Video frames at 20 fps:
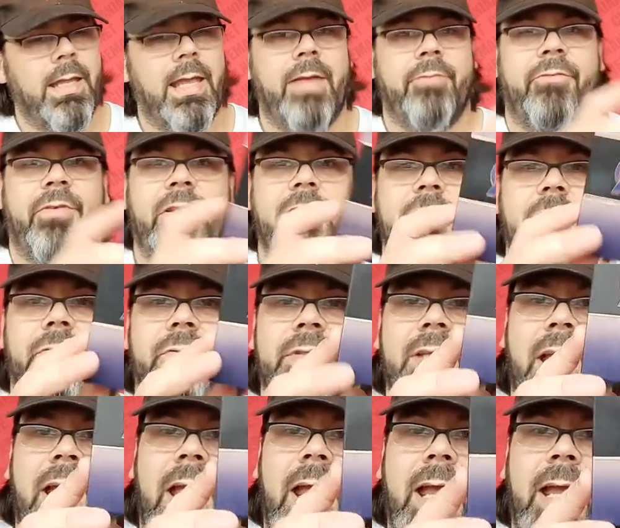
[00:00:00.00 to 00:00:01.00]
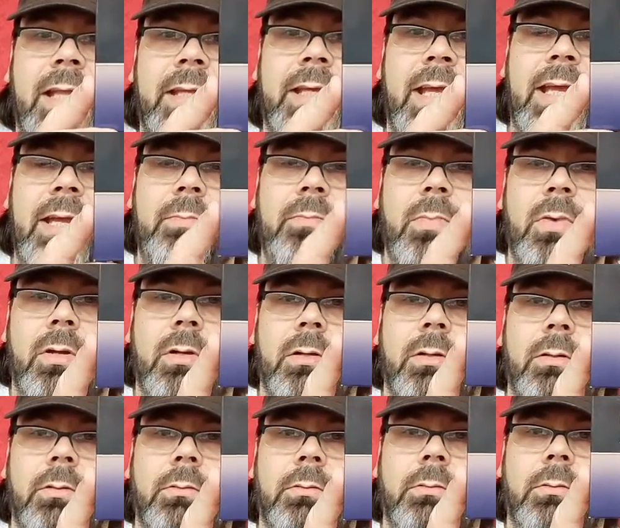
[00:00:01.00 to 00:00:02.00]
Avengers Endgame,
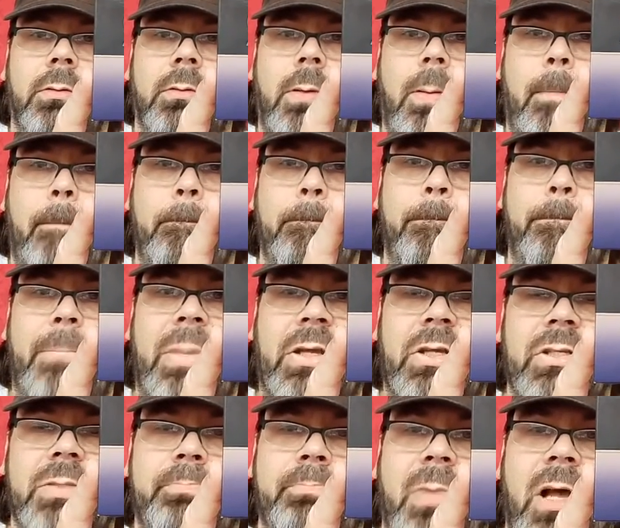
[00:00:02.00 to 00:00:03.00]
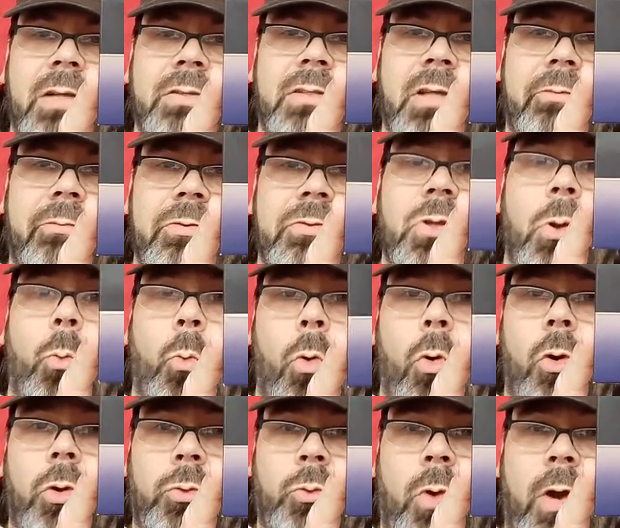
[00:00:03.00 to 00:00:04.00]
biggest box office
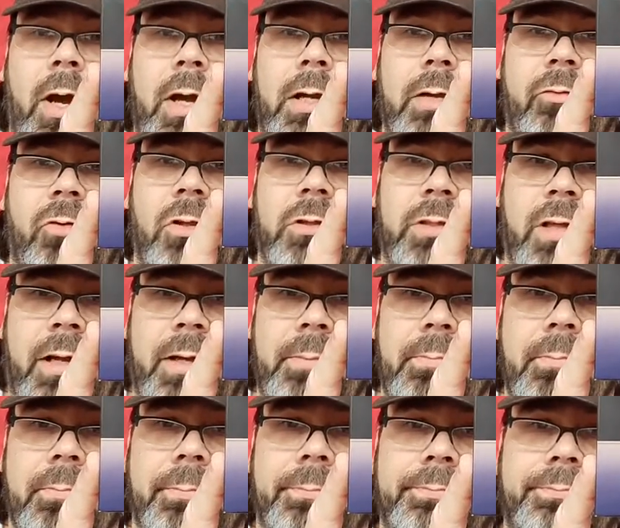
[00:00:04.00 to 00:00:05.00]
worldwide of all time.